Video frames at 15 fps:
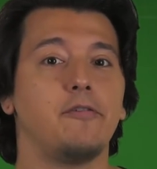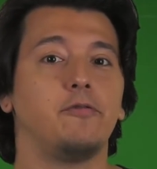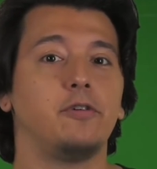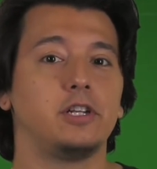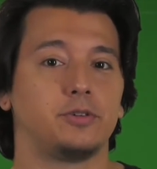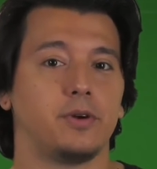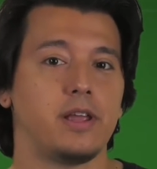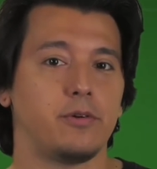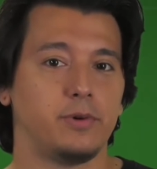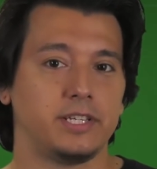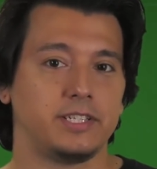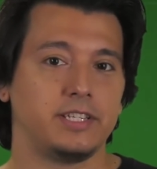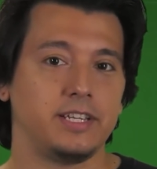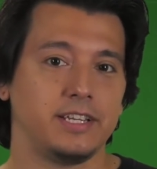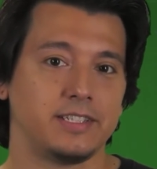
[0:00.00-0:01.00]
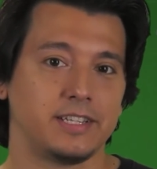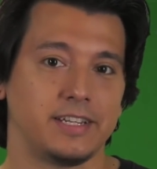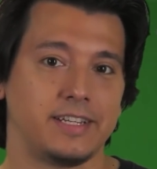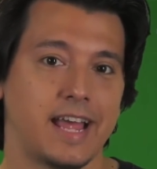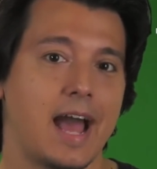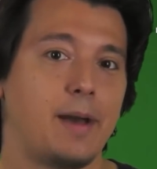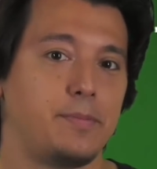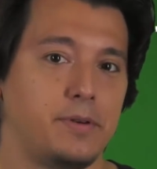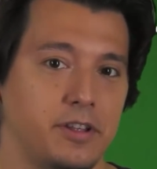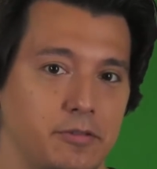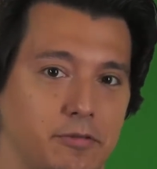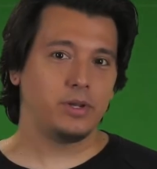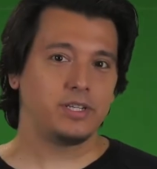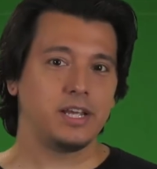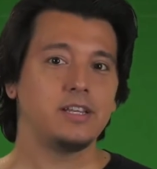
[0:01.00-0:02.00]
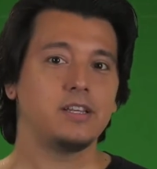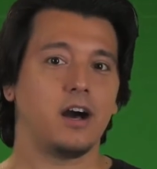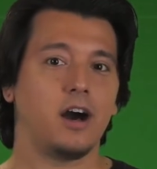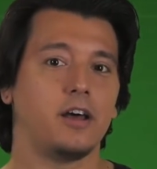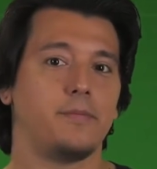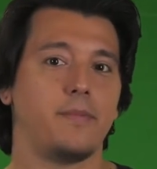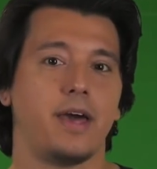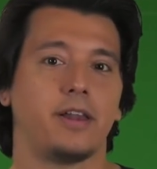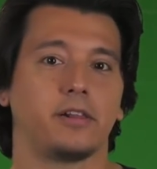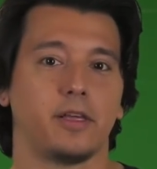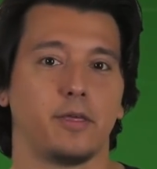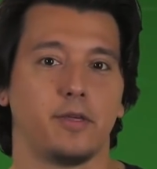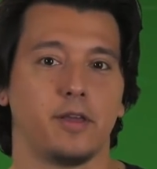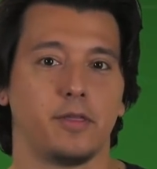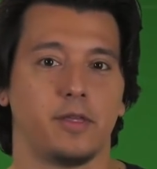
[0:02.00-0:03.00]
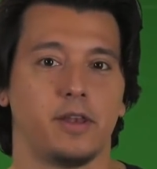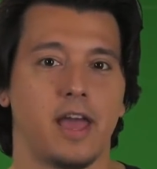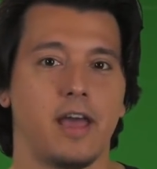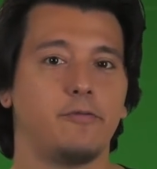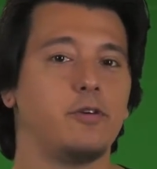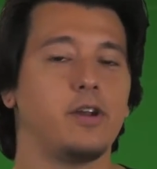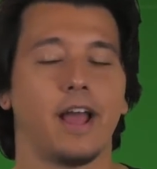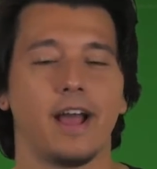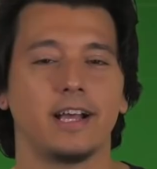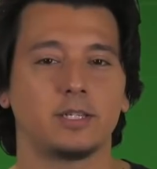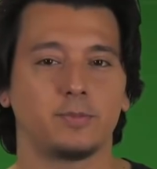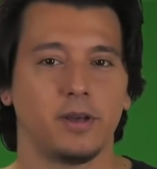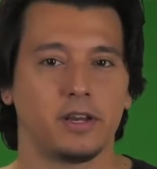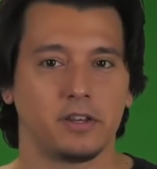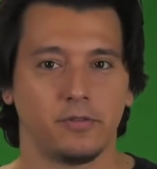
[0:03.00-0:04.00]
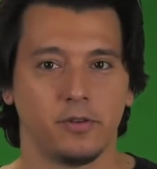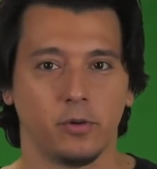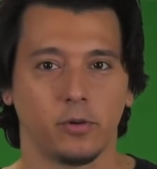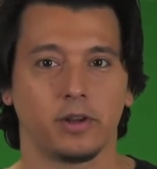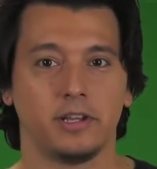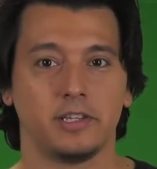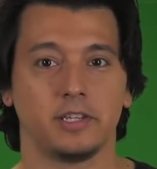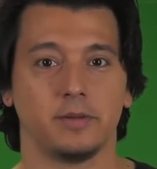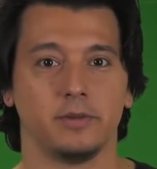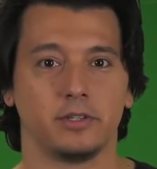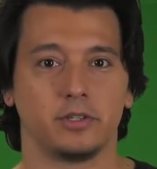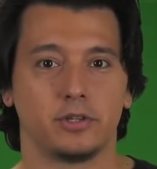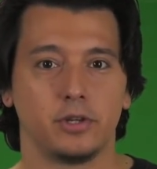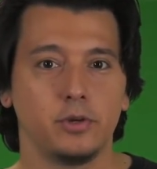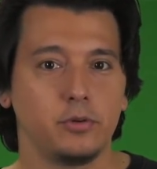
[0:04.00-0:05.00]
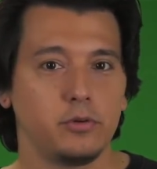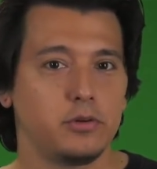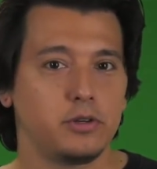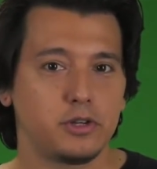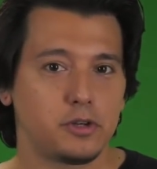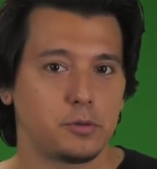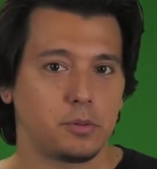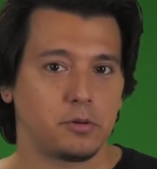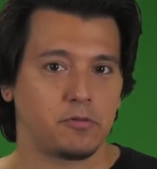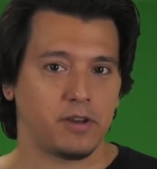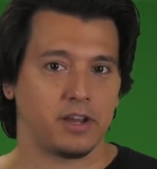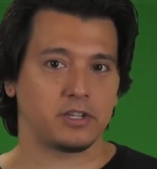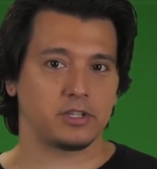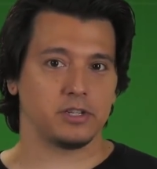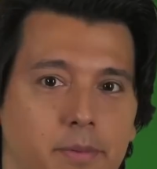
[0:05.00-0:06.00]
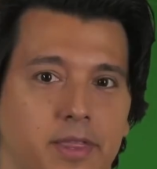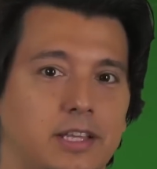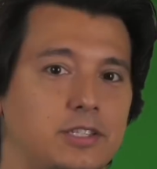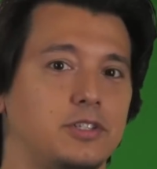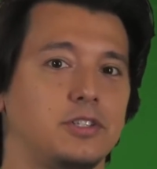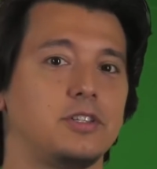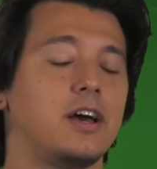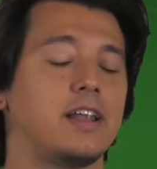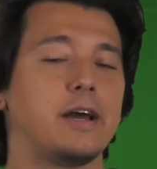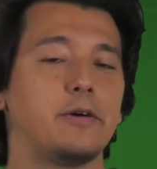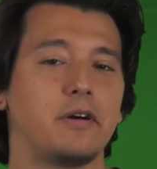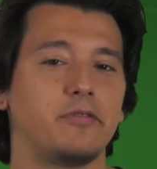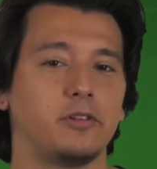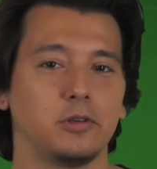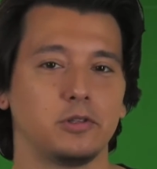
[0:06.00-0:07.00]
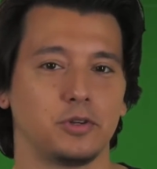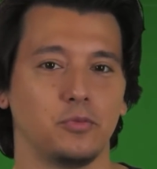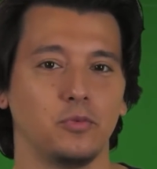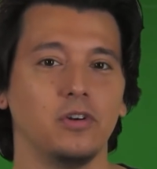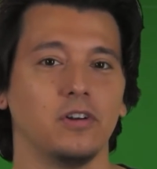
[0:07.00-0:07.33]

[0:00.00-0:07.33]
every trait we see is adaptive. We tend to automatically think that every aspect of an organism is tuned to perfection, but that's just not how evolution